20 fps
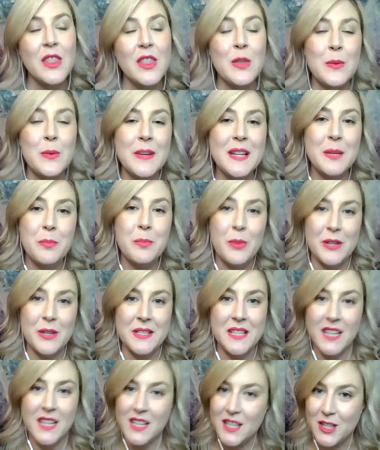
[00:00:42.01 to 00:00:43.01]
3D
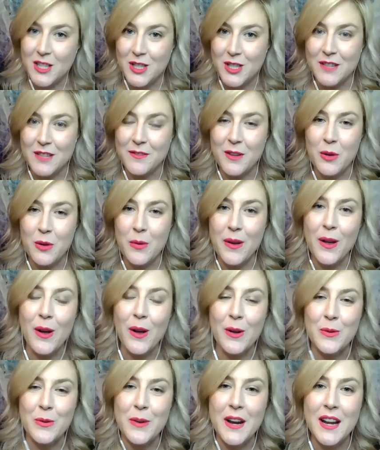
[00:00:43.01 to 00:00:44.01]
printing initiative going
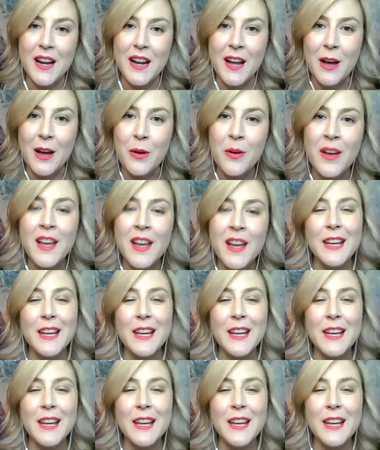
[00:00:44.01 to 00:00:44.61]
on right now.